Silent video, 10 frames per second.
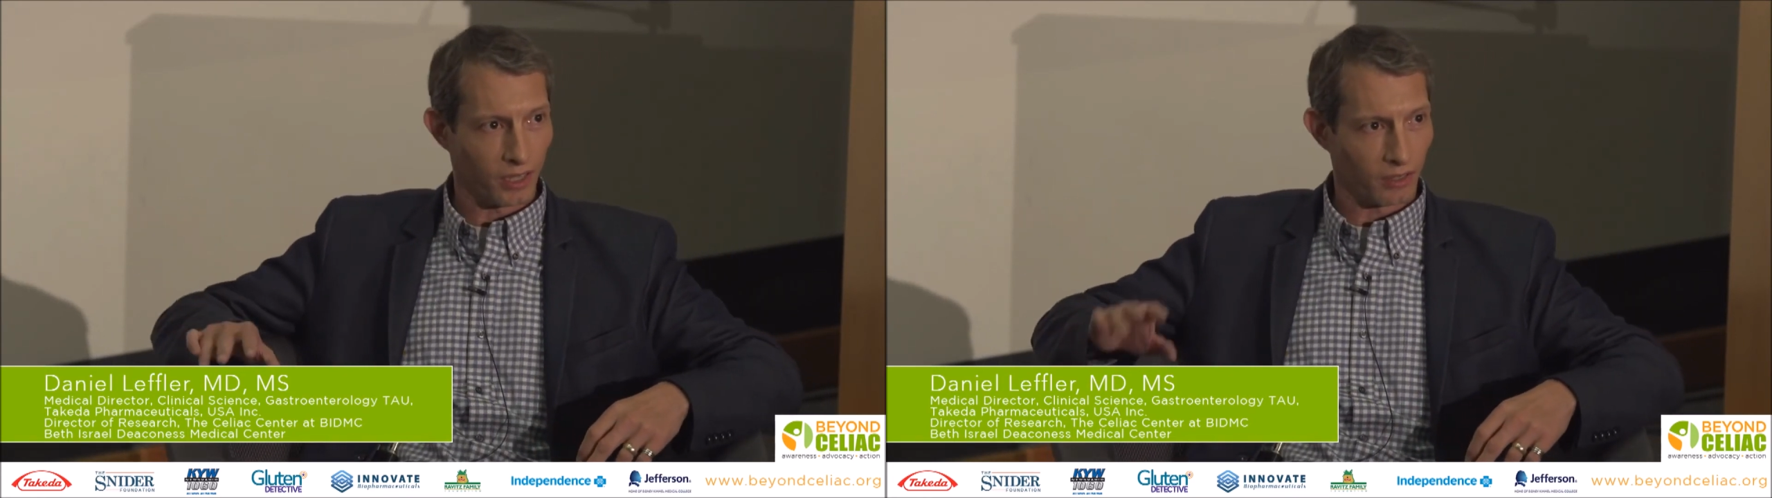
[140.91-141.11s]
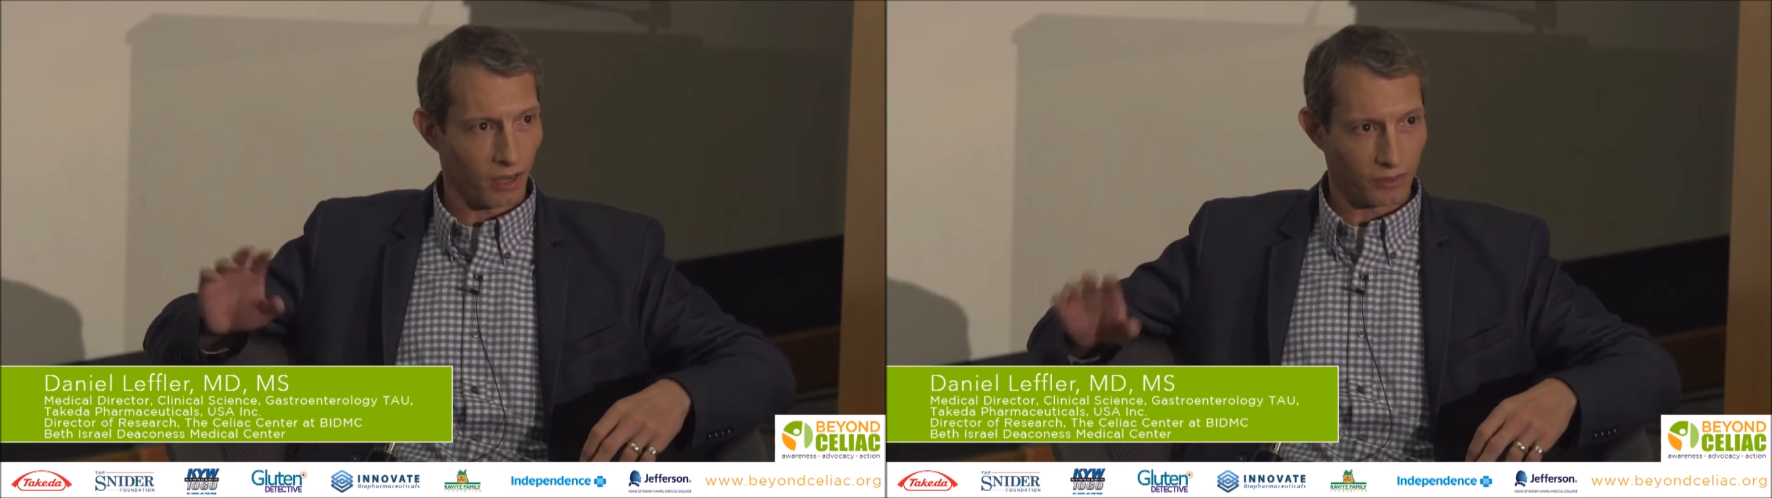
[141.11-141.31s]

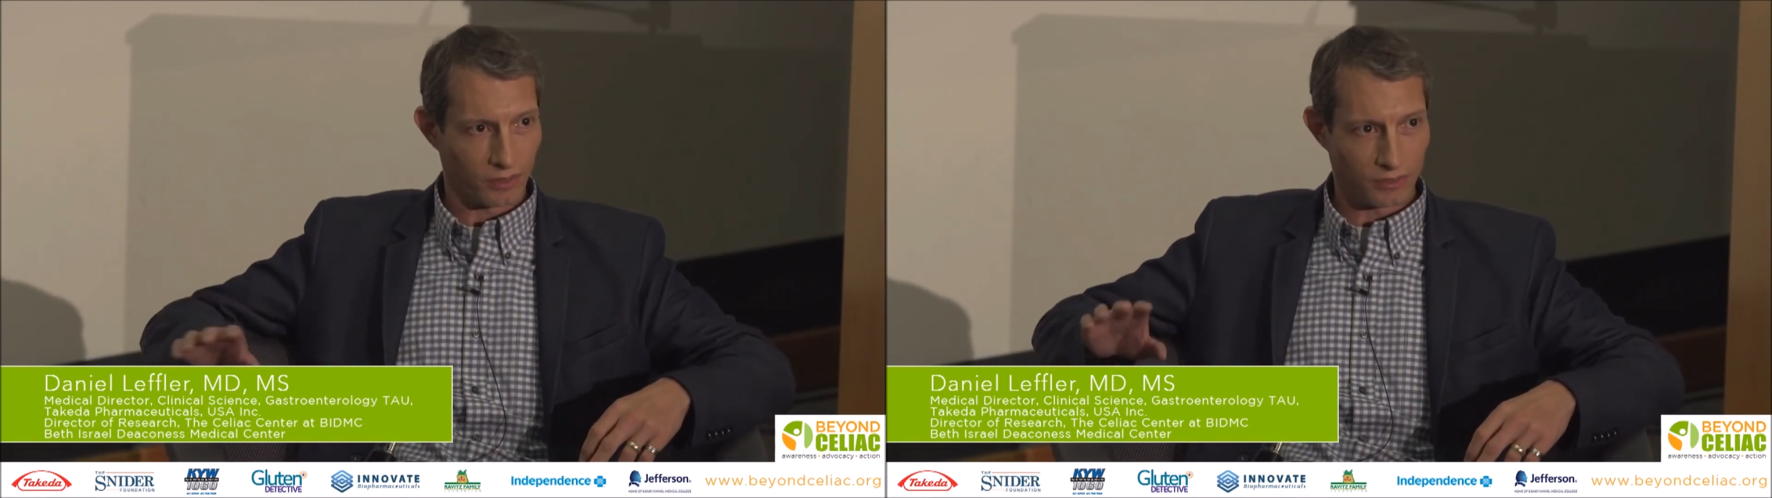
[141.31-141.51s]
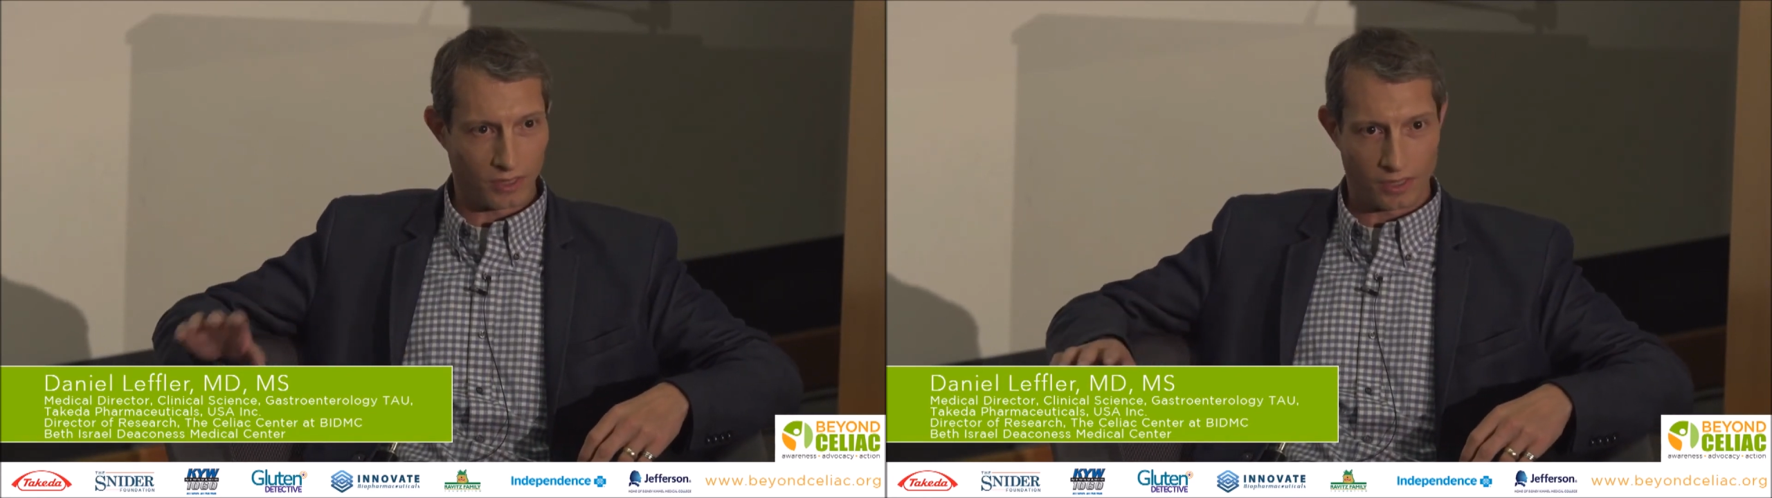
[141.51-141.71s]
in
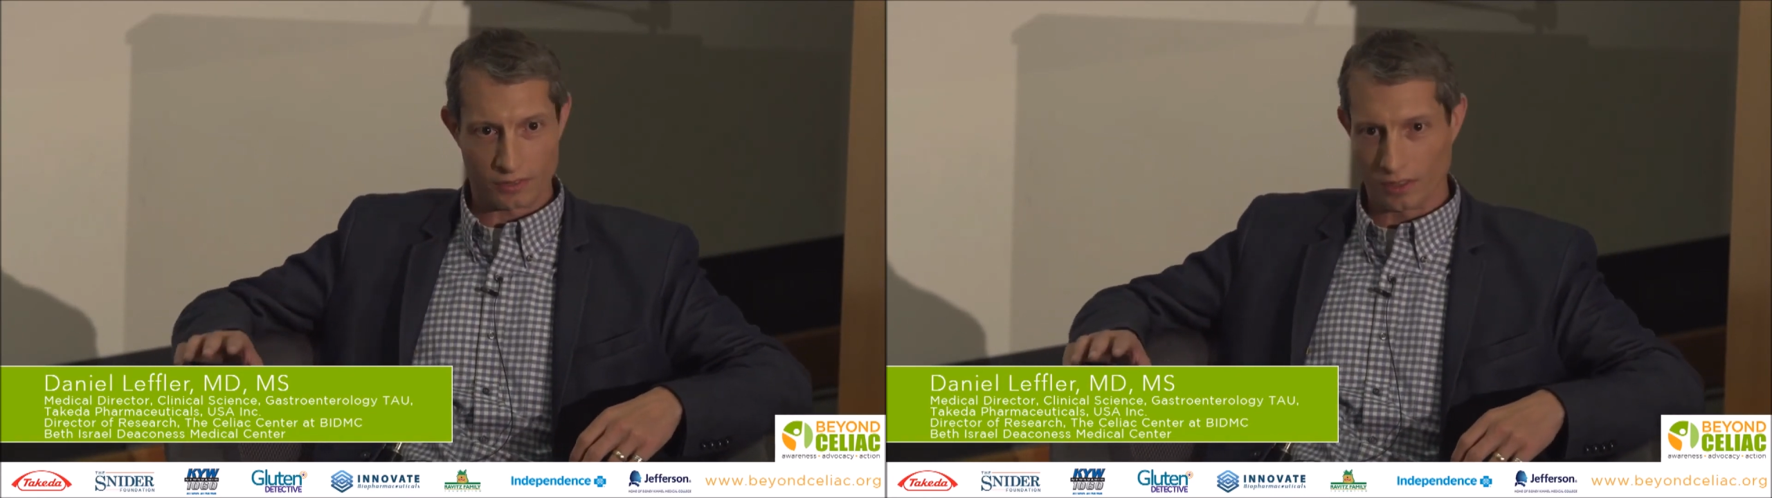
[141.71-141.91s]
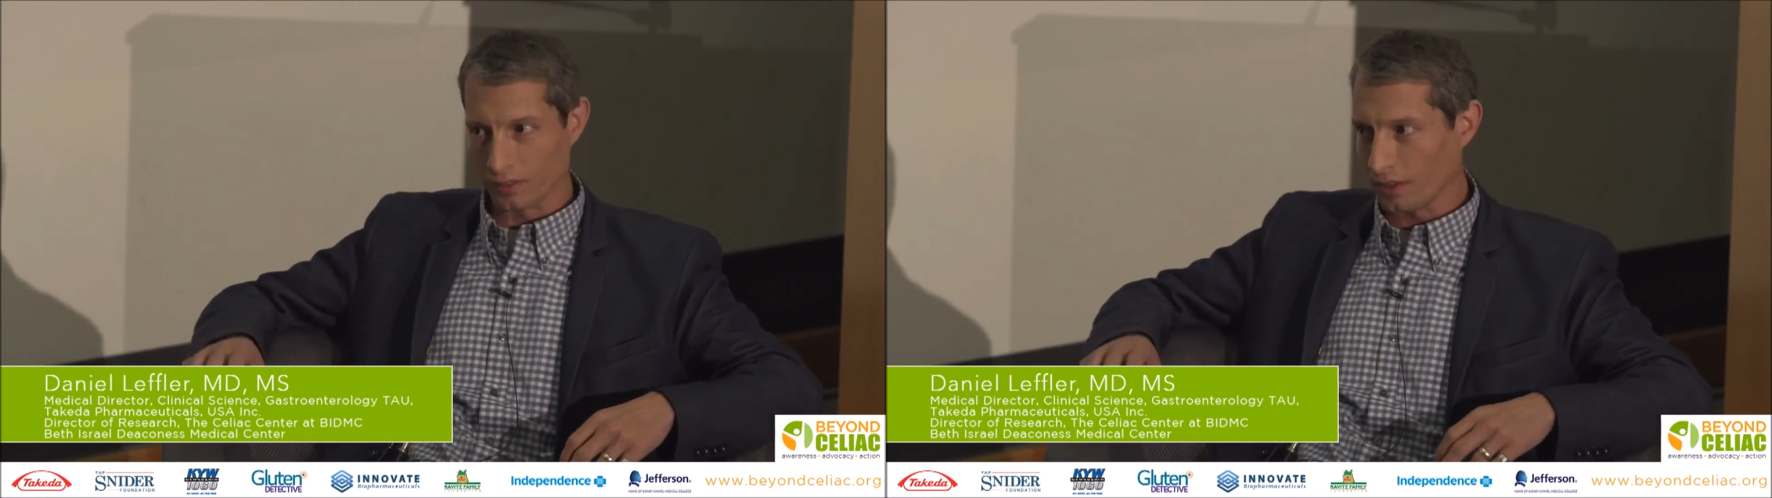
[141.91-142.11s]
causing celiac
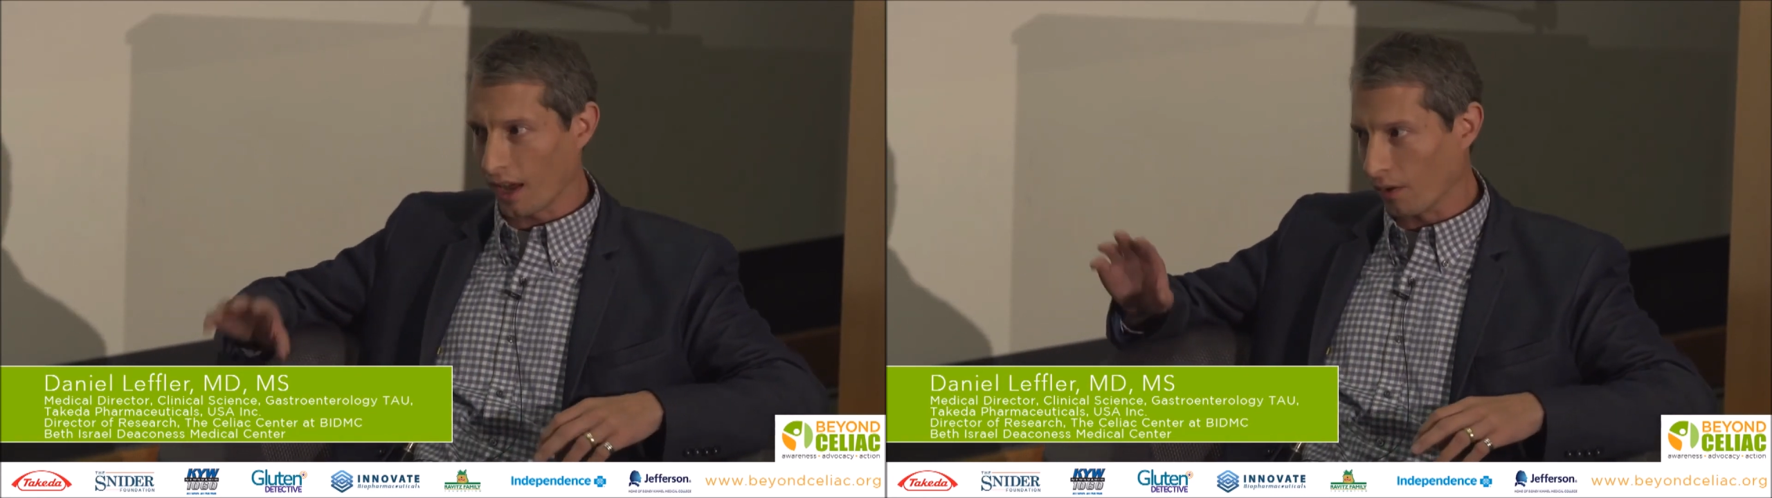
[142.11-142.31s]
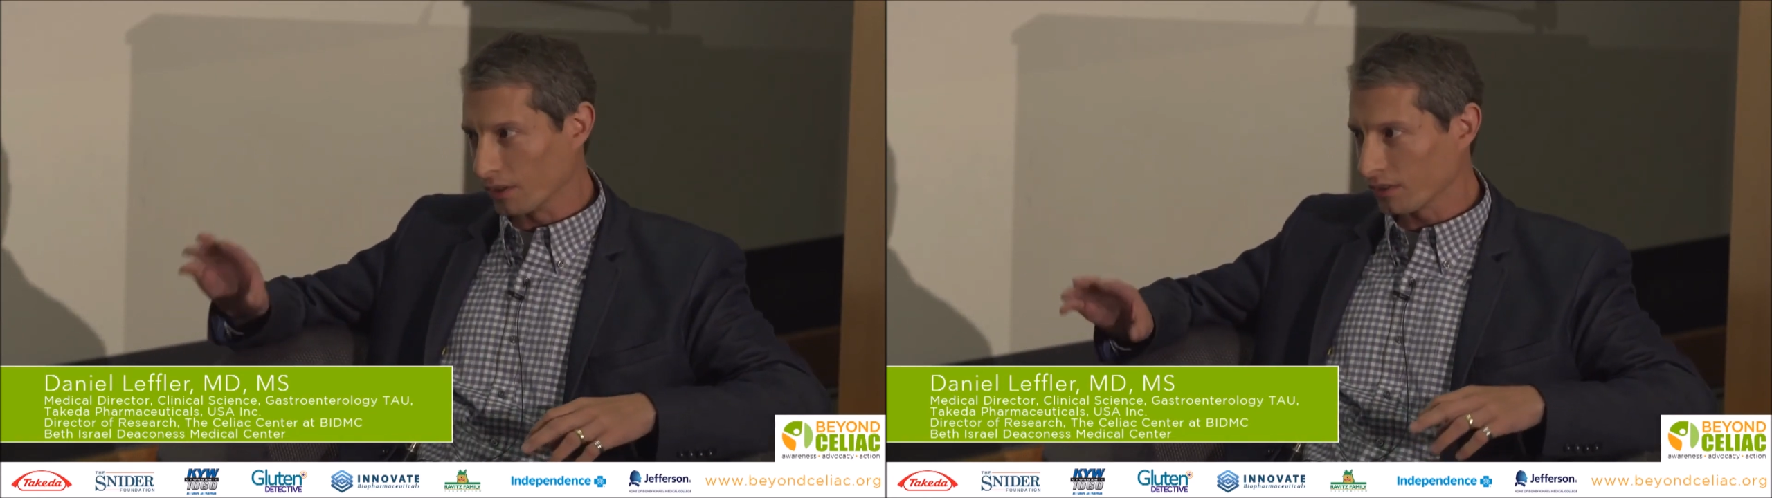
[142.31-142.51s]
disease and
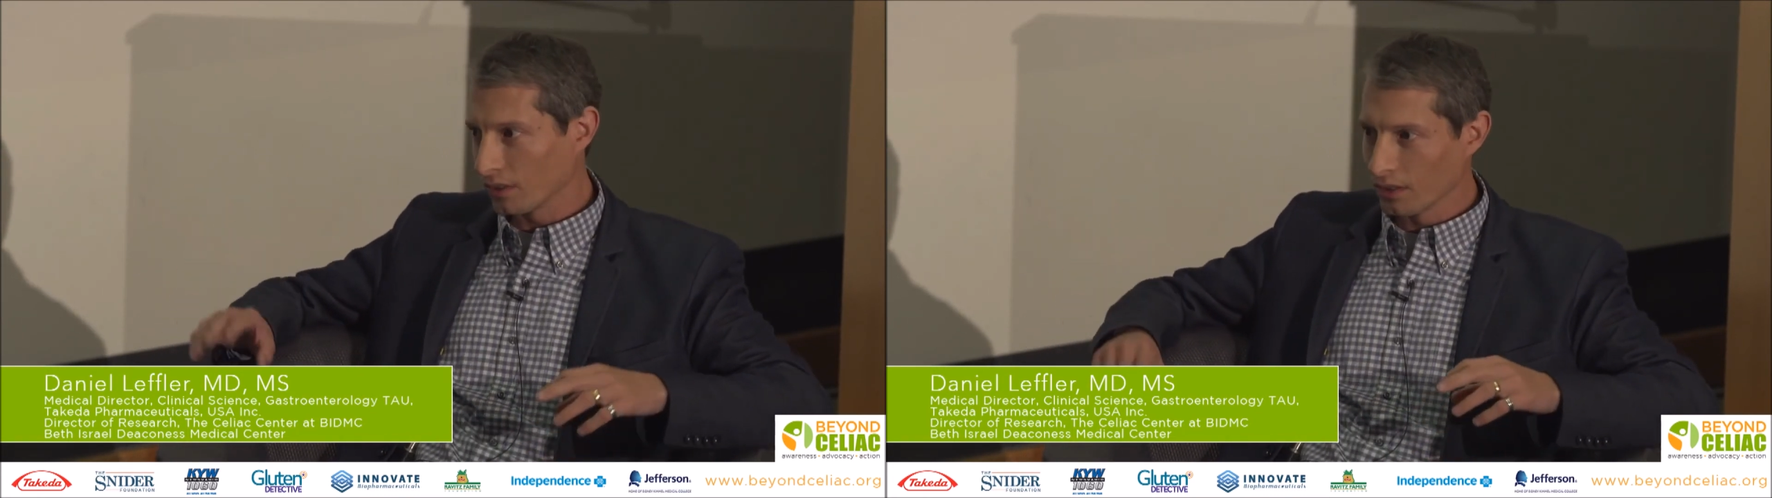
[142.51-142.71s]
how it's